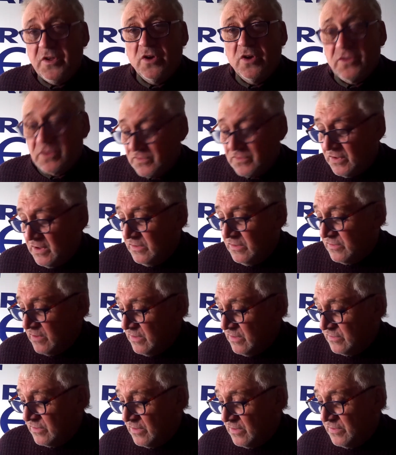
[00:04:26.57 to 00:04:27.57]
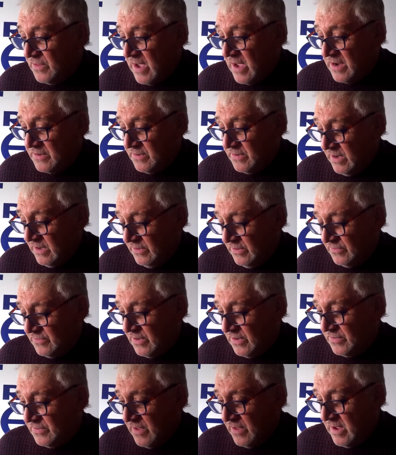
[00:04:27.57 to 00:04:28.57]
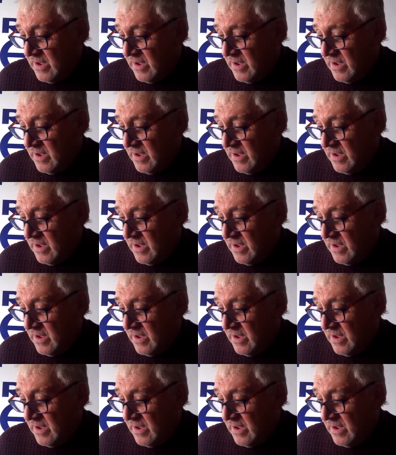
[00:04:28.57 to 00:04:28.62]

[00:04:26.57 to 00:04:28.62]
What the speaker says: other things is on that is that